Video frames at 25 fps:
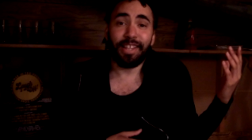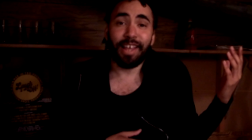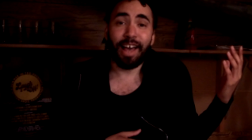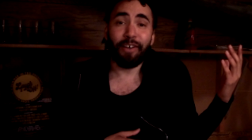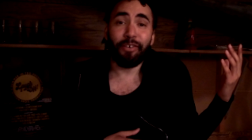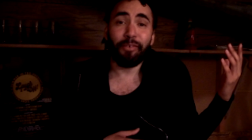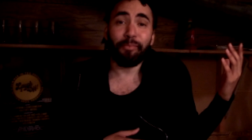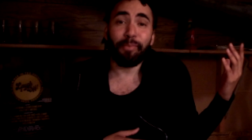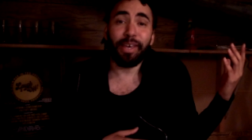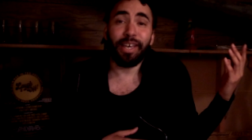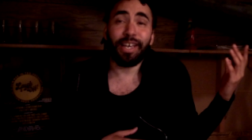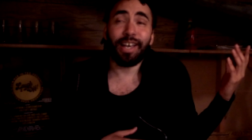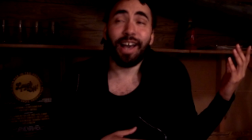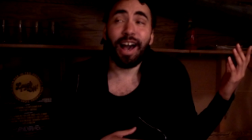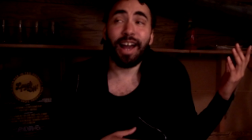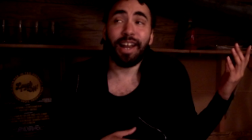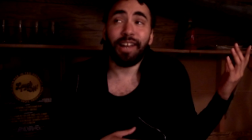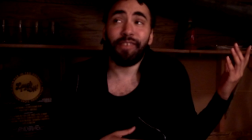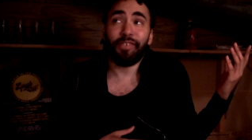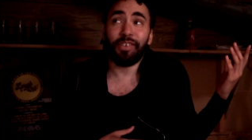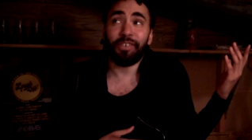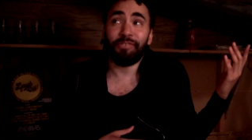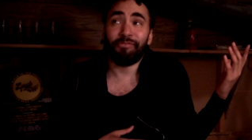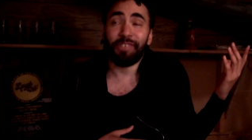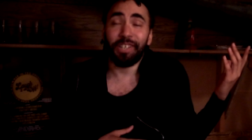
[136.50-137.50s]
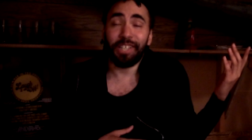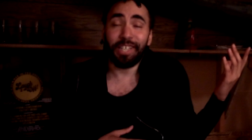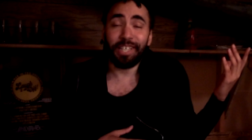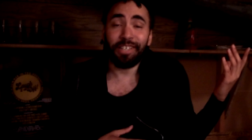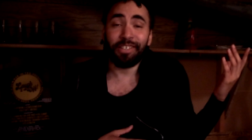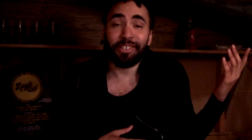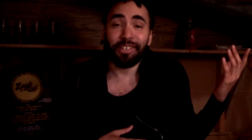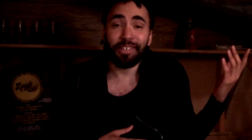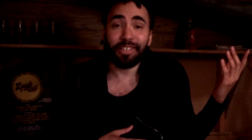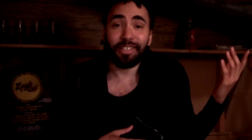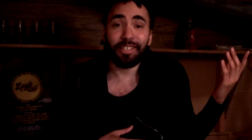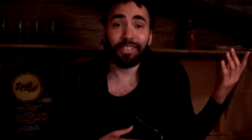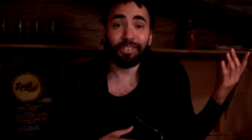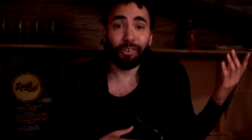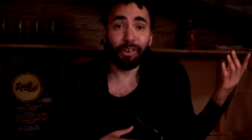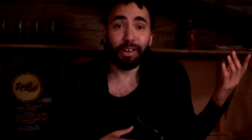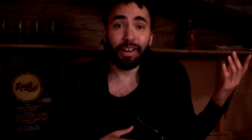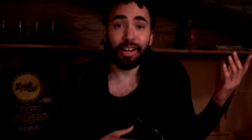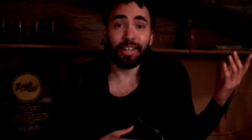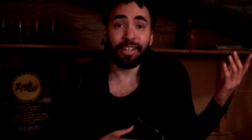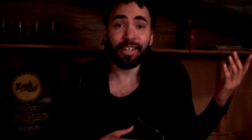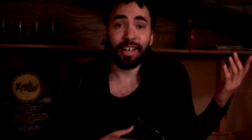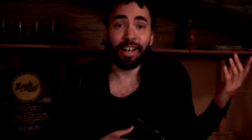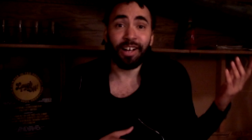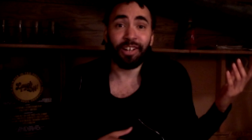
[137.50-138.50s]
that would be kind of a really good story
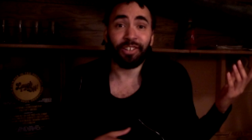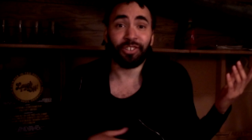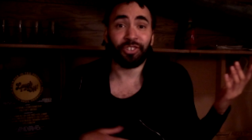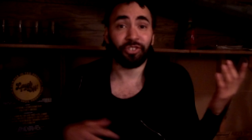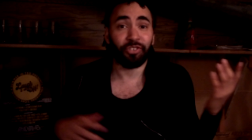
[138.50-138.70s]
to tell.